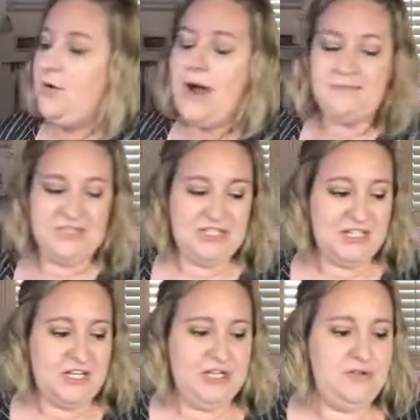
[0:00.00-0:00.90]
I'm just
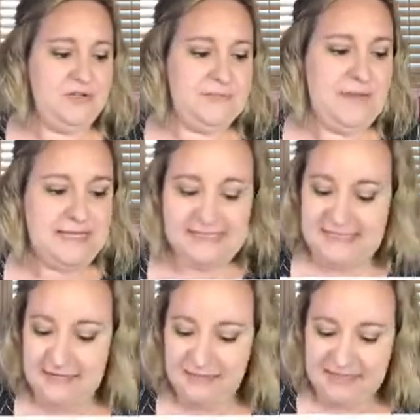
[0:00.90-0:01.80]
gonna use my
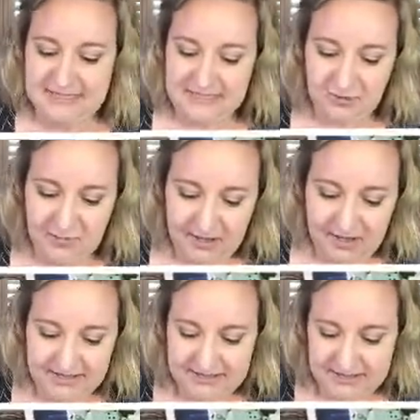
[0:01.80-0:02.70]
Stampin' Seal
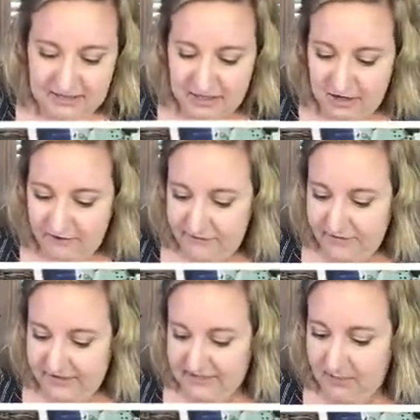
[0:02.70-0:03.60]
Plus for
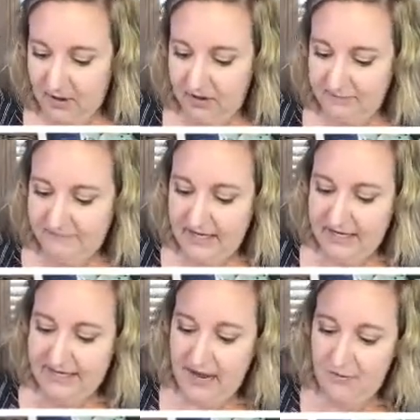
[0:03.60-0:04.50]
this part.
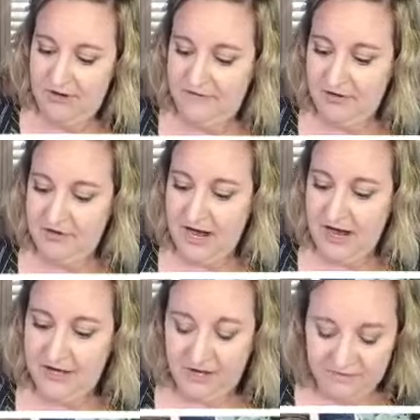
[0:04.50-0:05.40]
Now, if you're
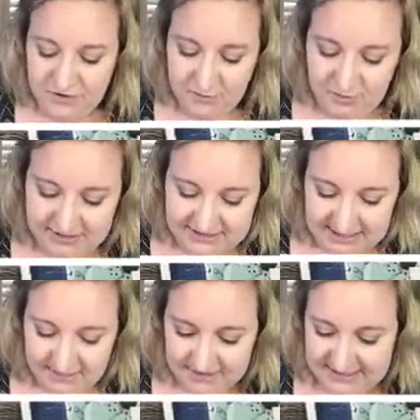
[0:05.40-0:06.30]
not comfortable with
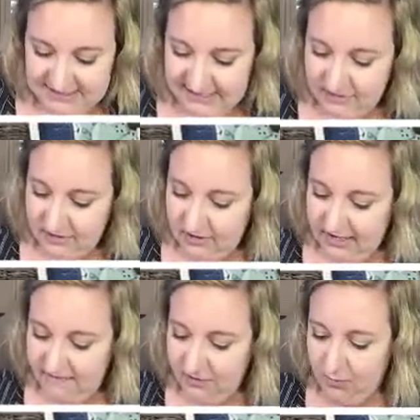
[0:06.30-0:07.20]
Stampin' Seal,
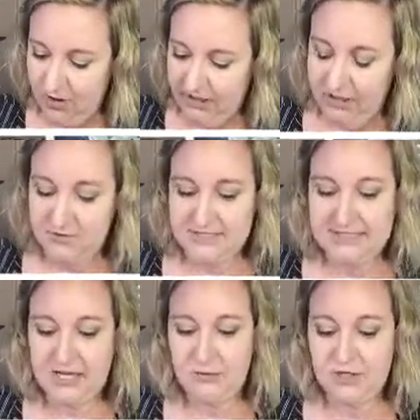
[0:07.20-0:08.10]
if you wanna use
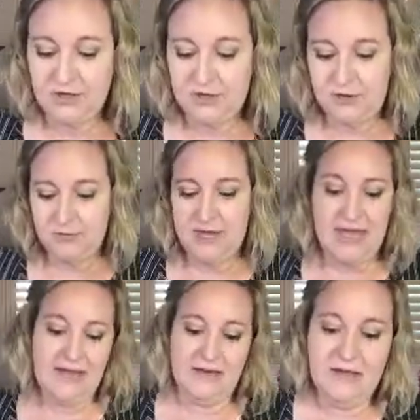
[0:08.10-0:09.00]
liquid glue, you
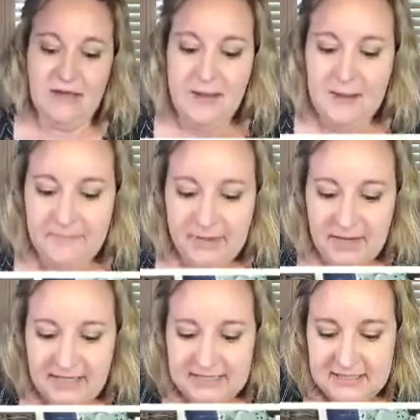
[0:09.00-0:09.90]
can,
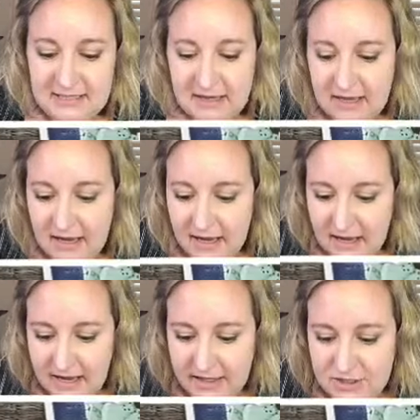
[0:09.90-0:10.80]
but
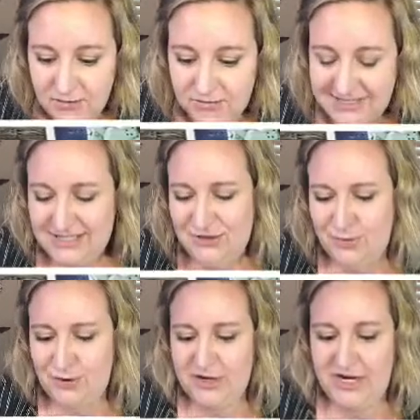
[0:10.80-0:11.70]
I don't need to
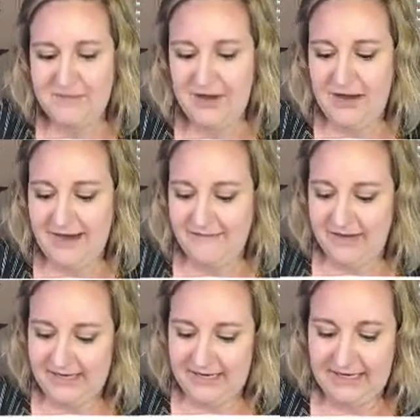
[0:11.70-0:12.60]
worry about
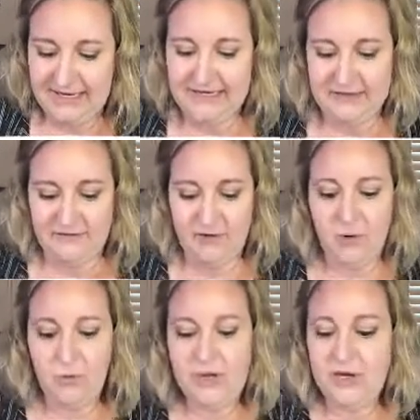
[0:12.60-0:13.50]
having any kind of
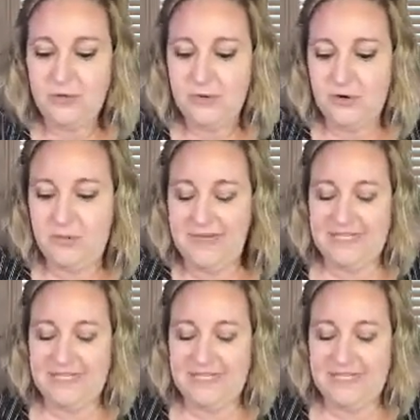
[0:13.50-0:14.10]
wiggle room.